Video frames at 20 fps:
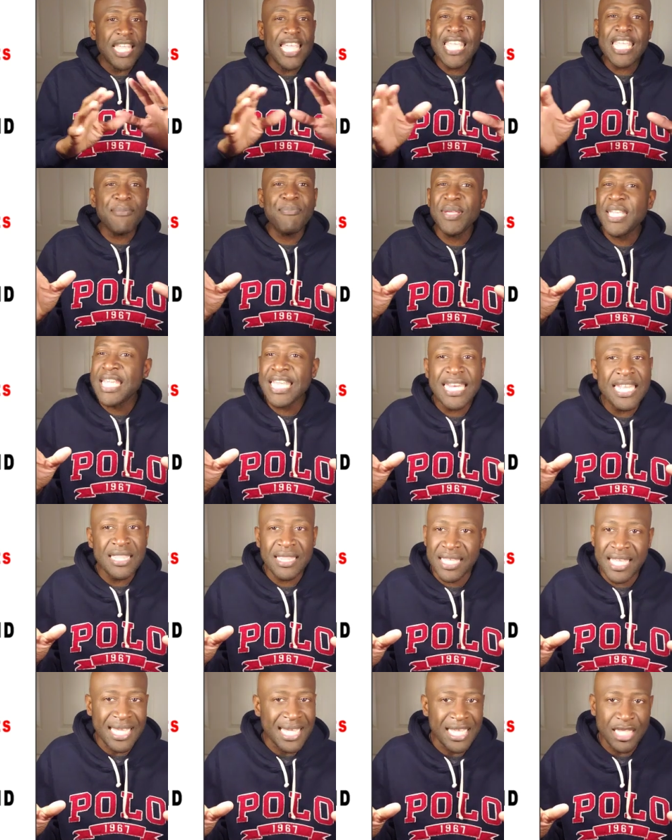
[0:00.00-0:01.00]
It could be
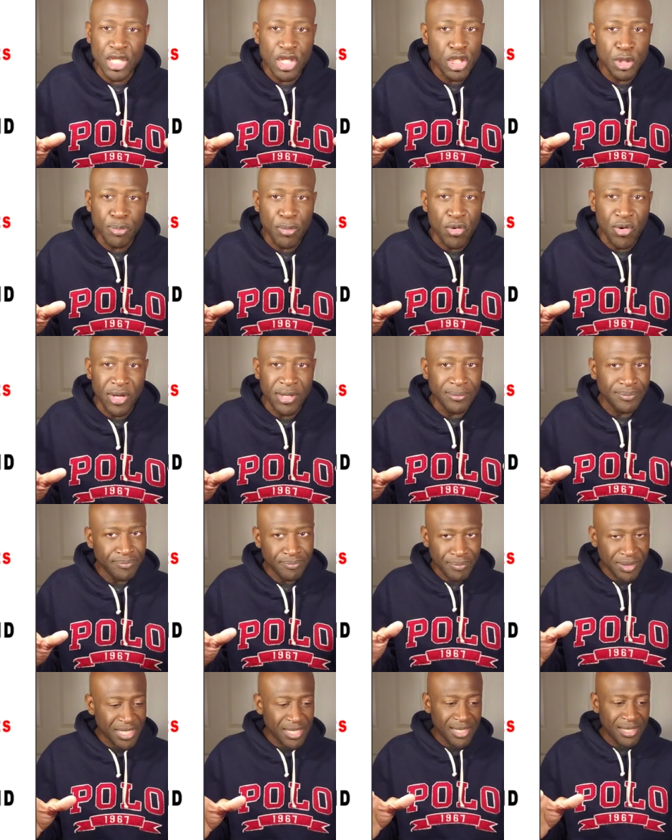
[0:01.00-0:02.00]
anything at this point
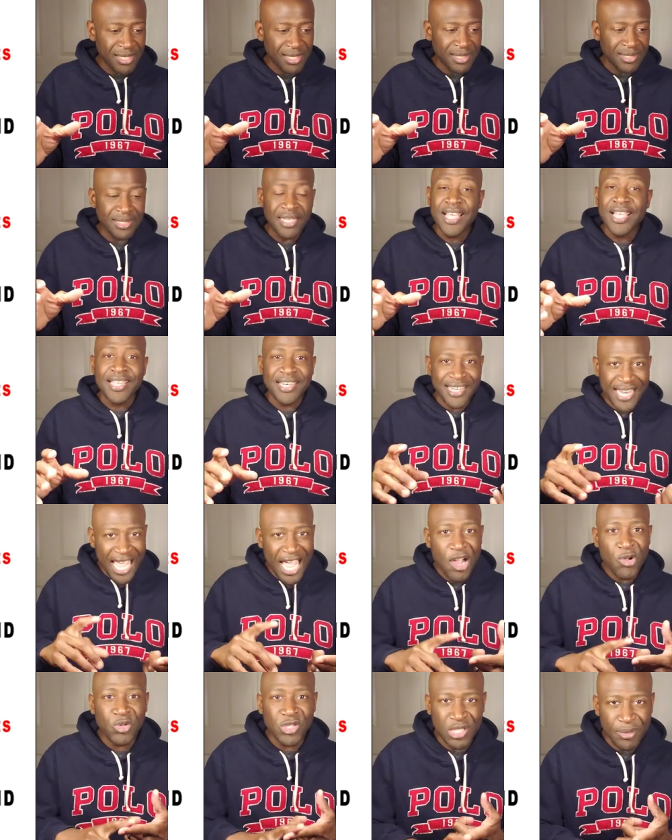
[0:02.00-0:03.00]
because
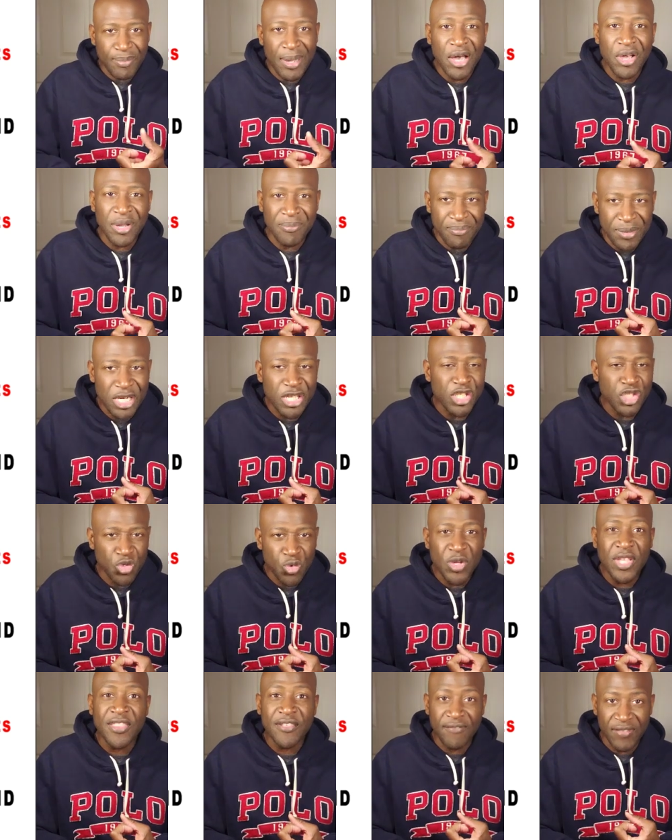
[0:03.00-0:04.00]
now it's about
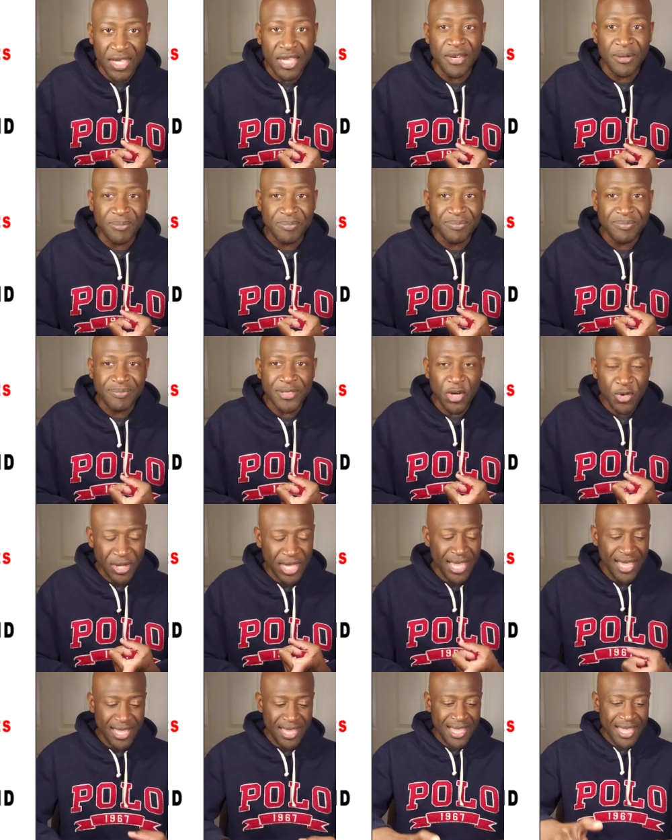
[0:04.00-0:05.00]
administering the venom,
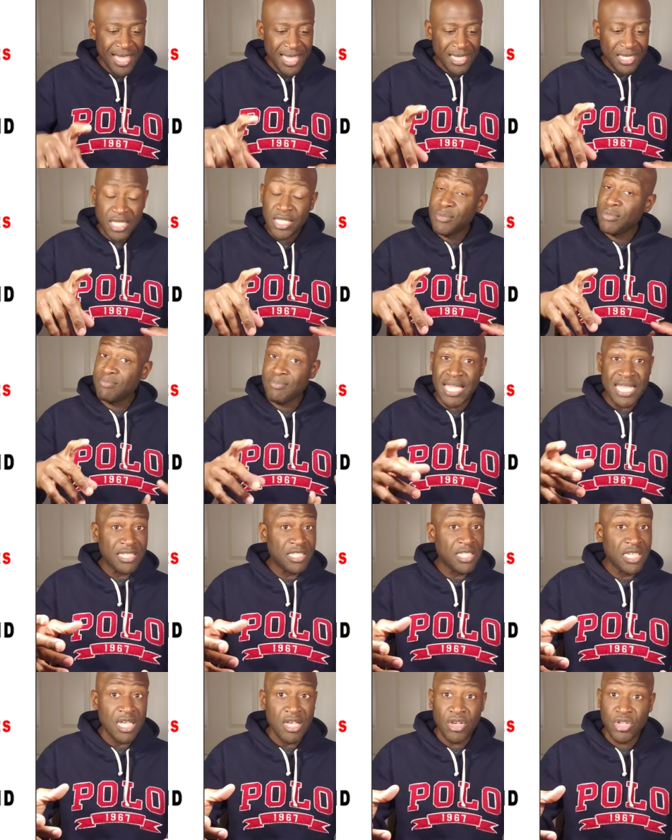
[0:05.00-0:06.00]
okay? He may
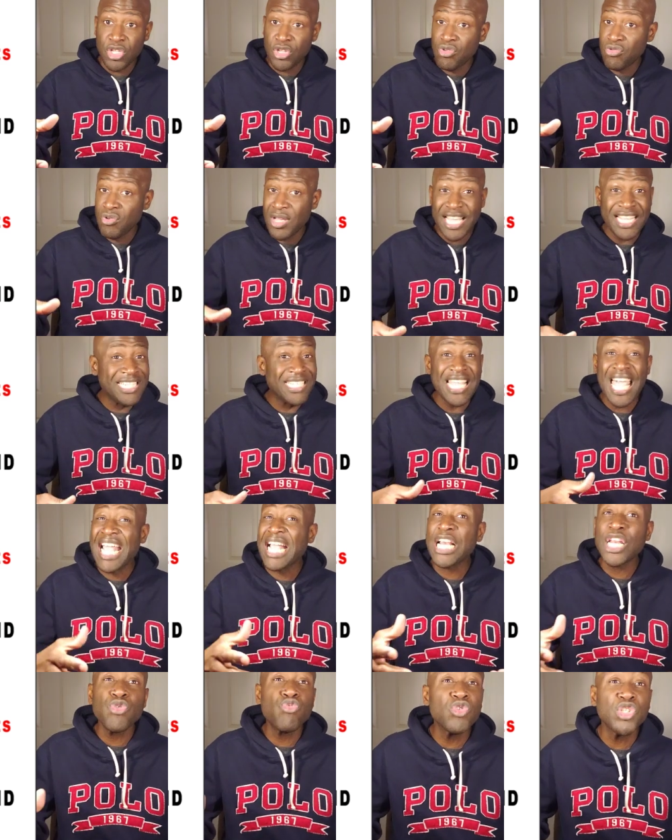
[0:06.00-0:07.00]
tell you
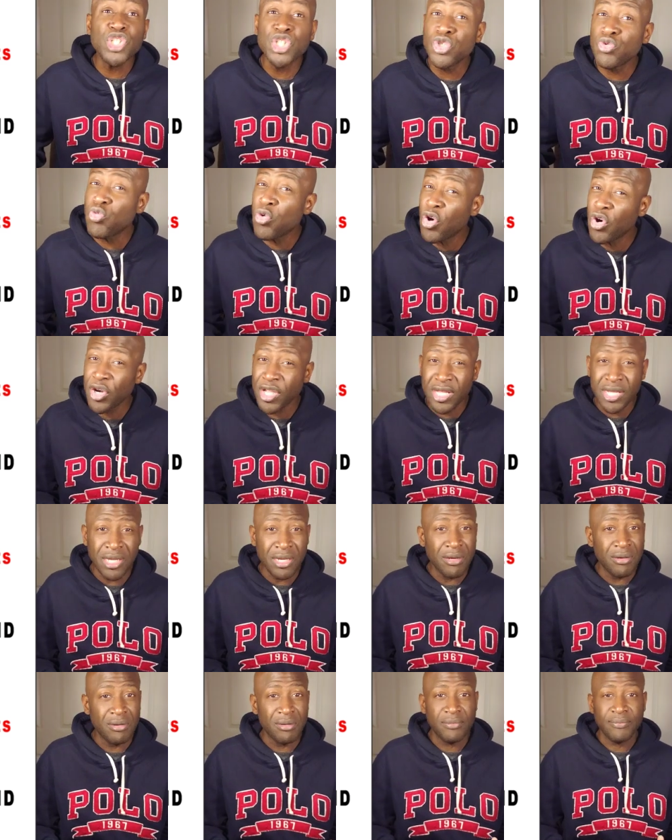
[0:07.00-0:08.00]
exactly what you want to
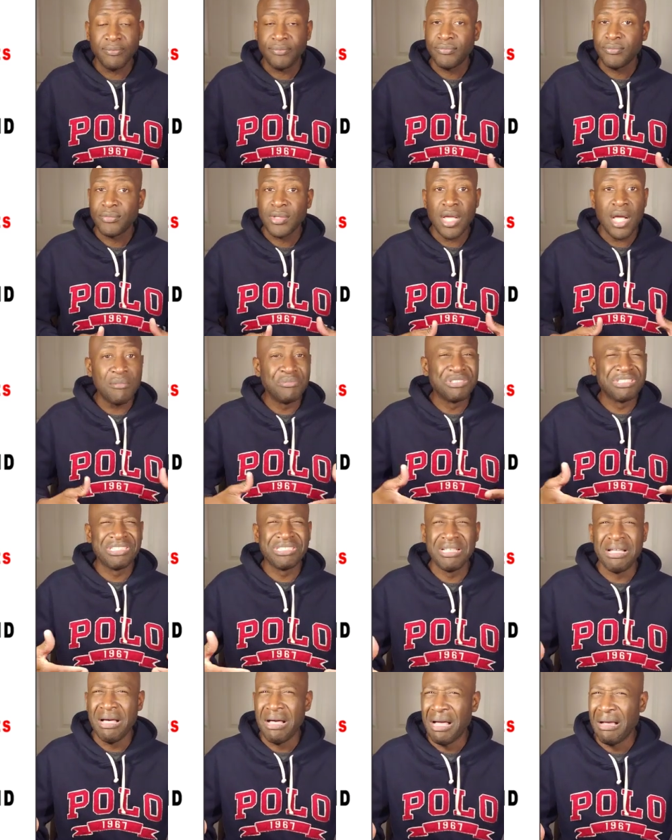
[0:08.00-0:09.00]
hear. I'm
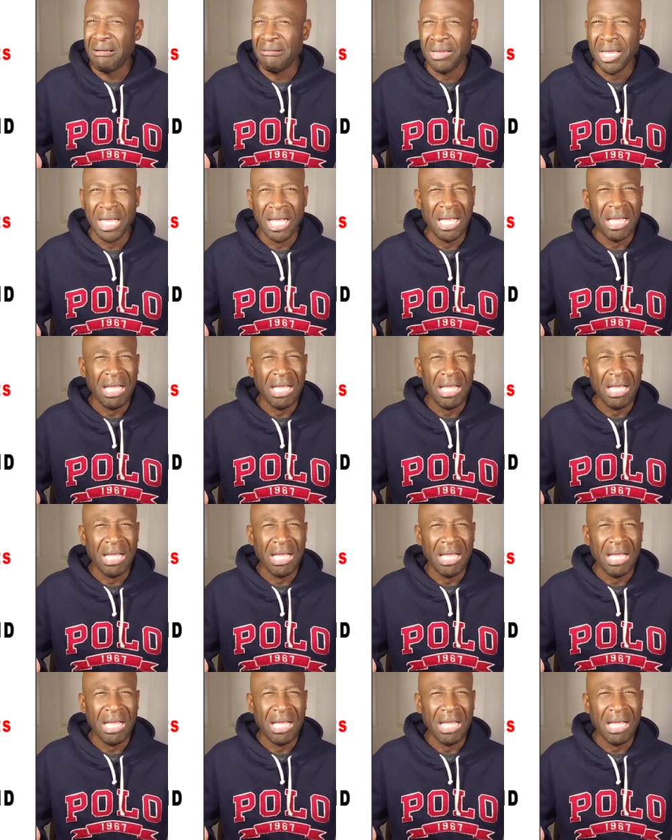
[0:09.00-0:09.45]
sorry.